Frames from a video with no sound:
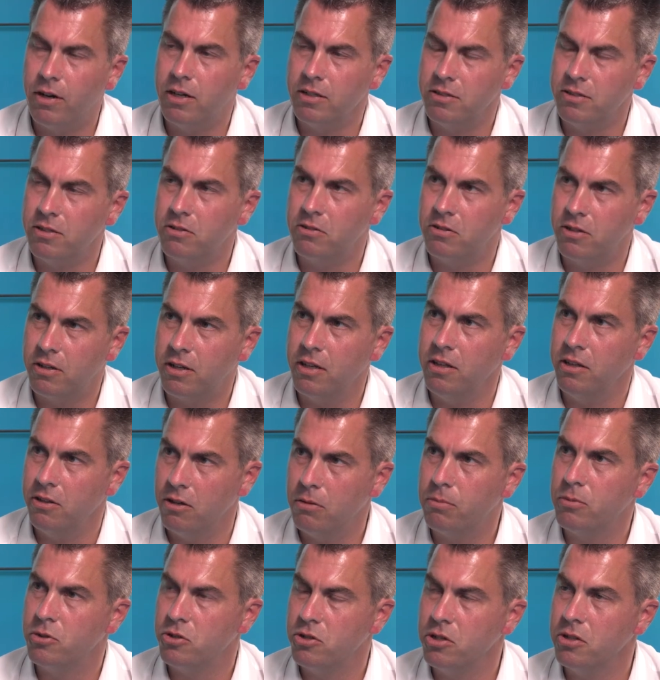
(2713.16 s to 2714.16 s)
of advice is looking at
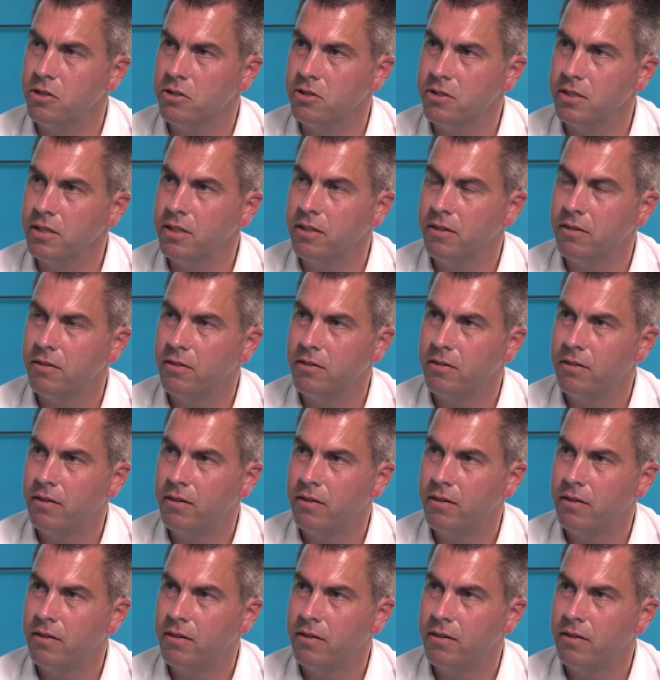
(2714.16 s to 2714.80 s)
the opportunity.